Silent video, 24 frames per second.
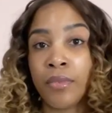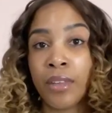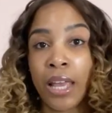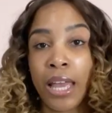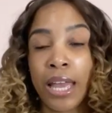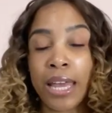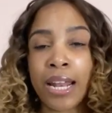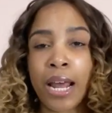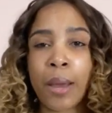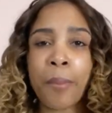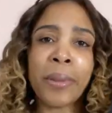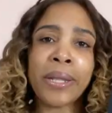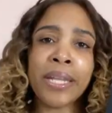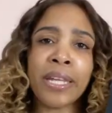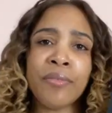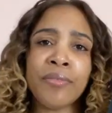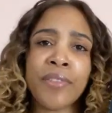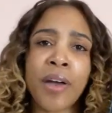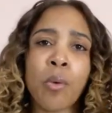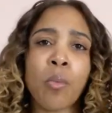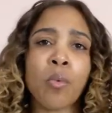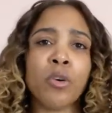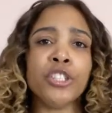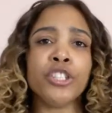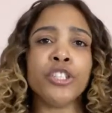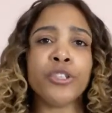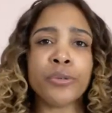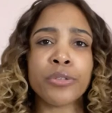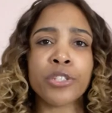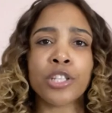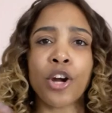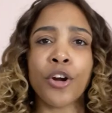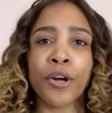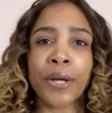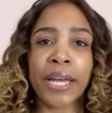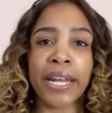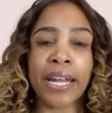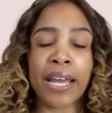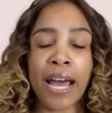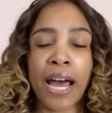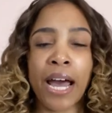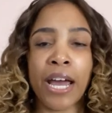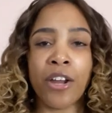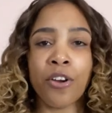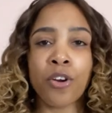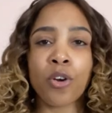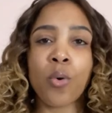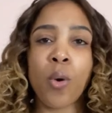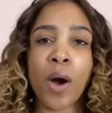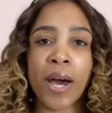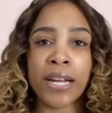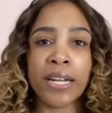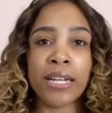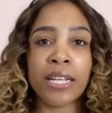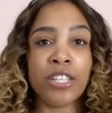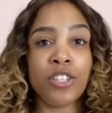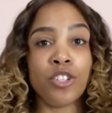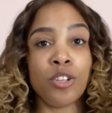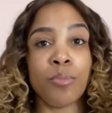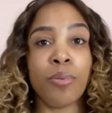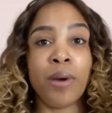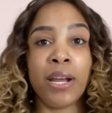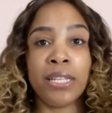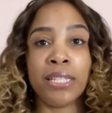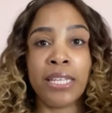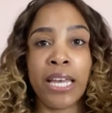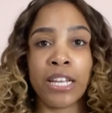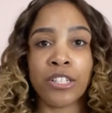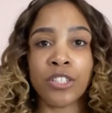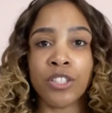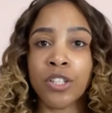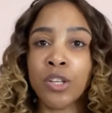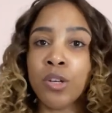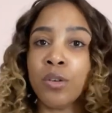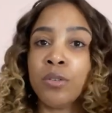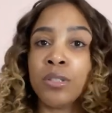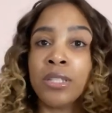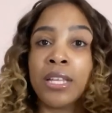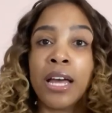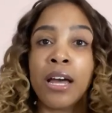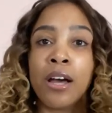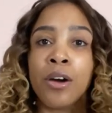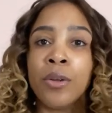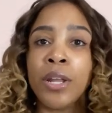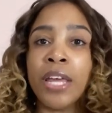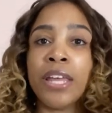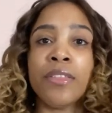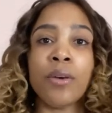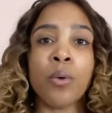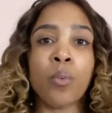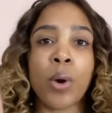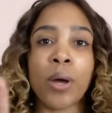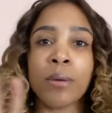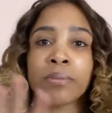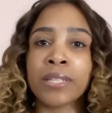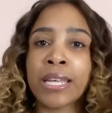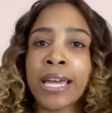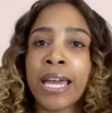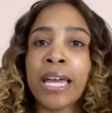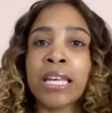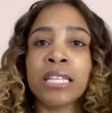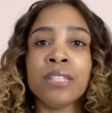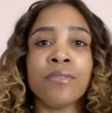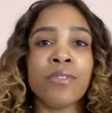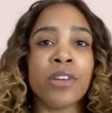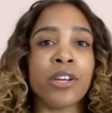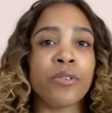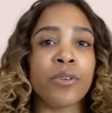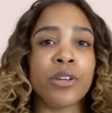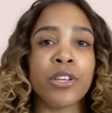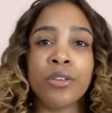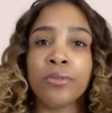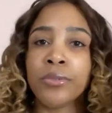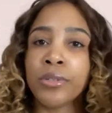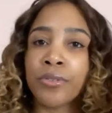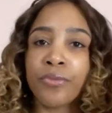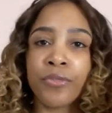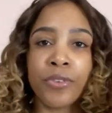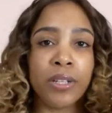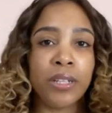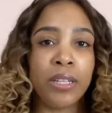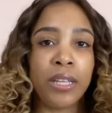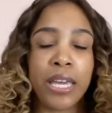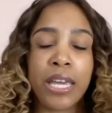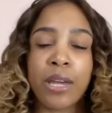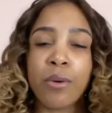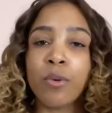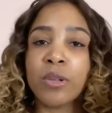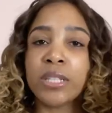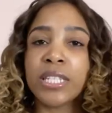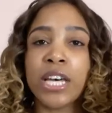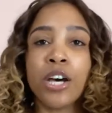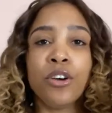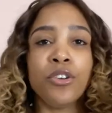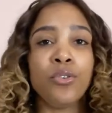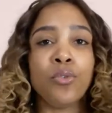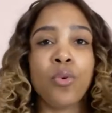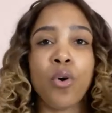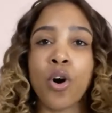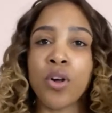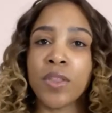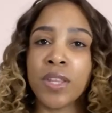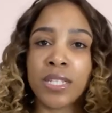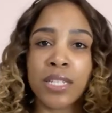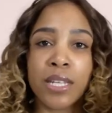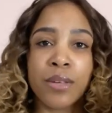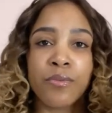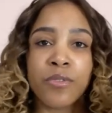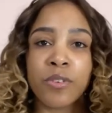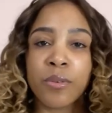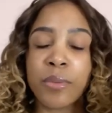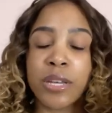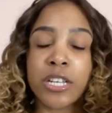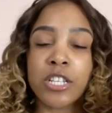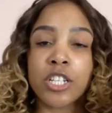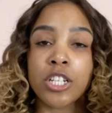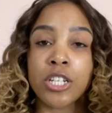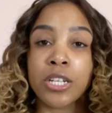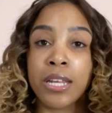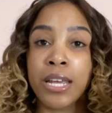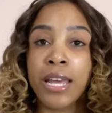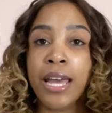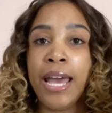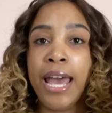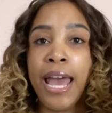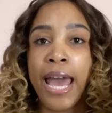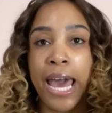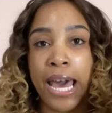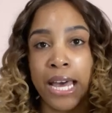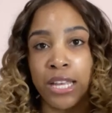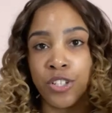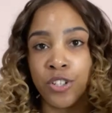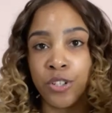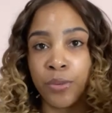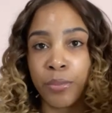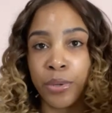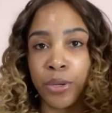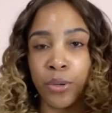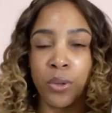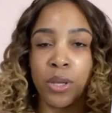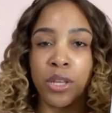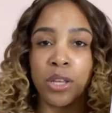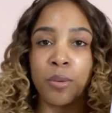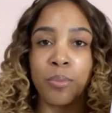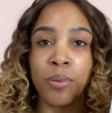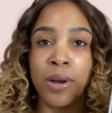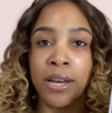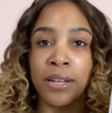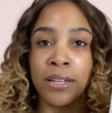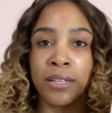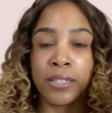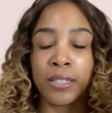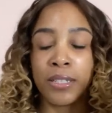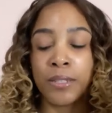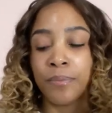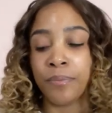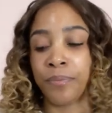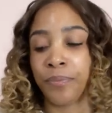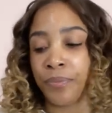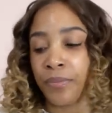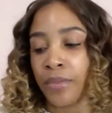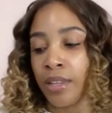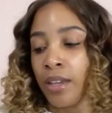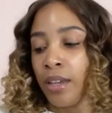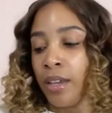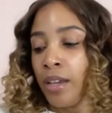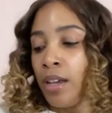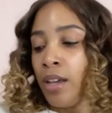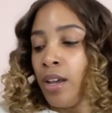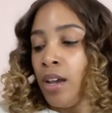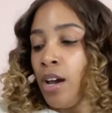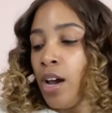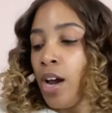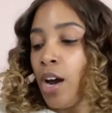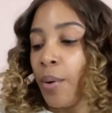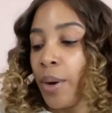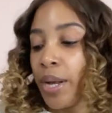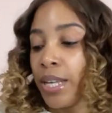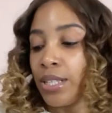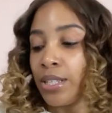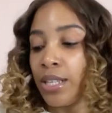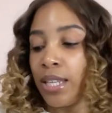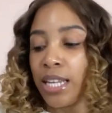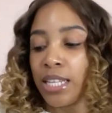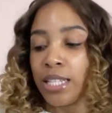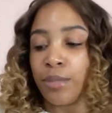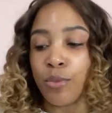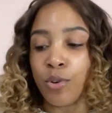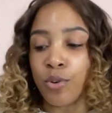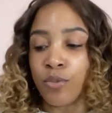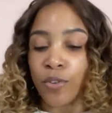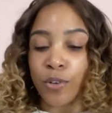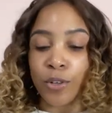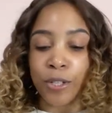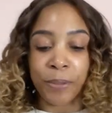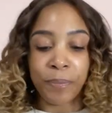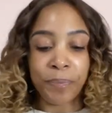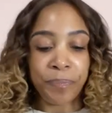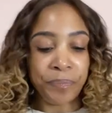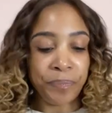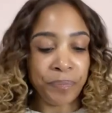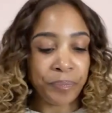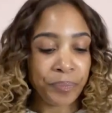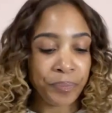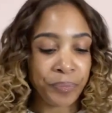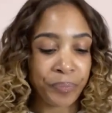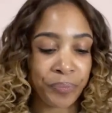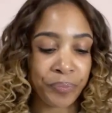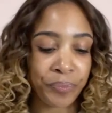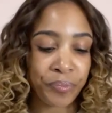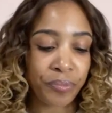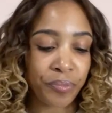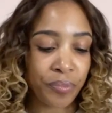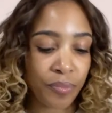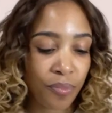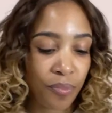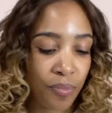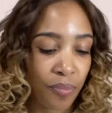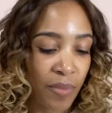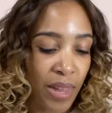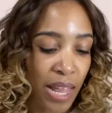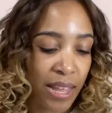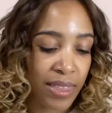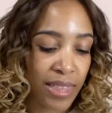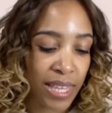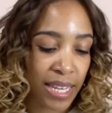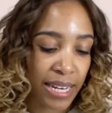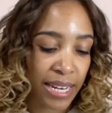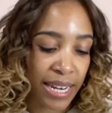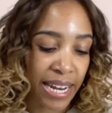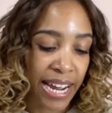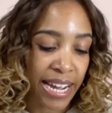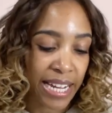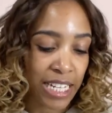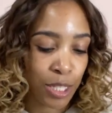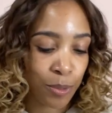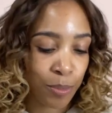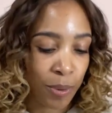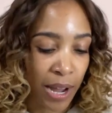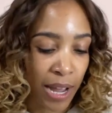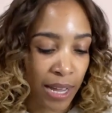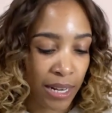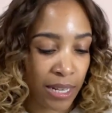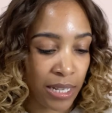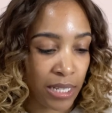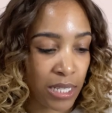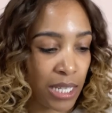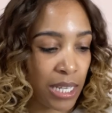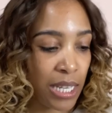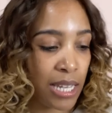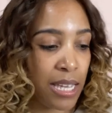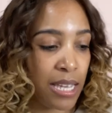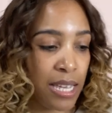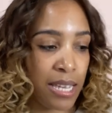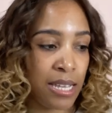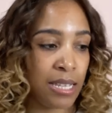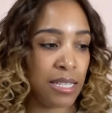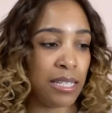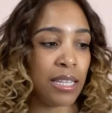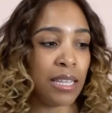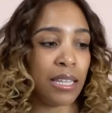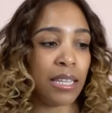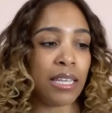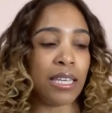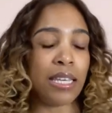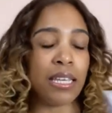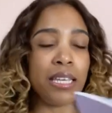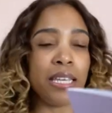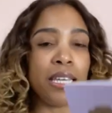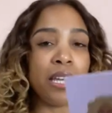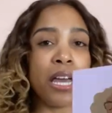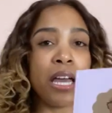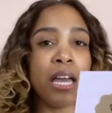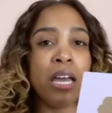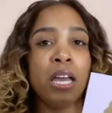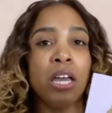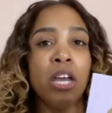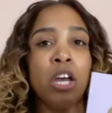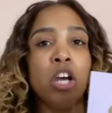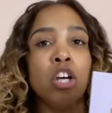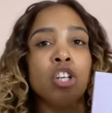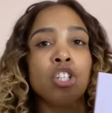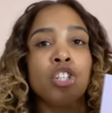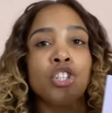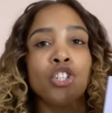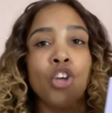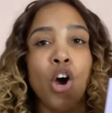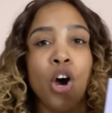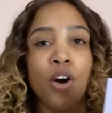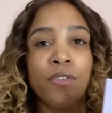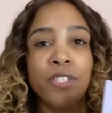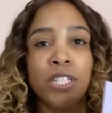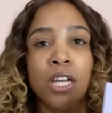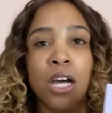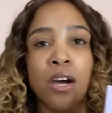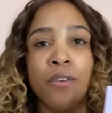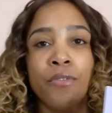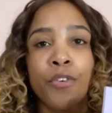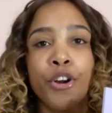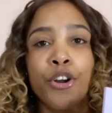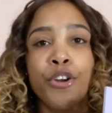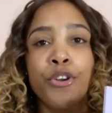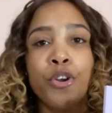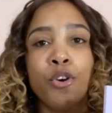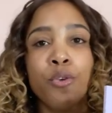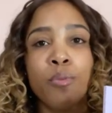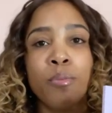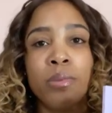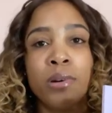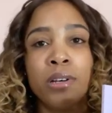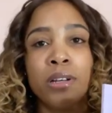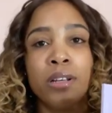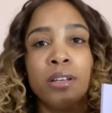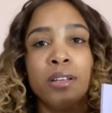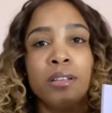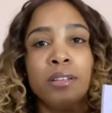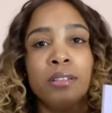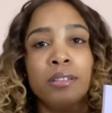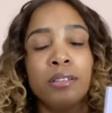And I believe that once you start getting higher quantities, your price actually goes down. And the website is very user-friendly. It will tell you all this information as you're building your product. All right, so let's move on. The next product is the soft cover notebook.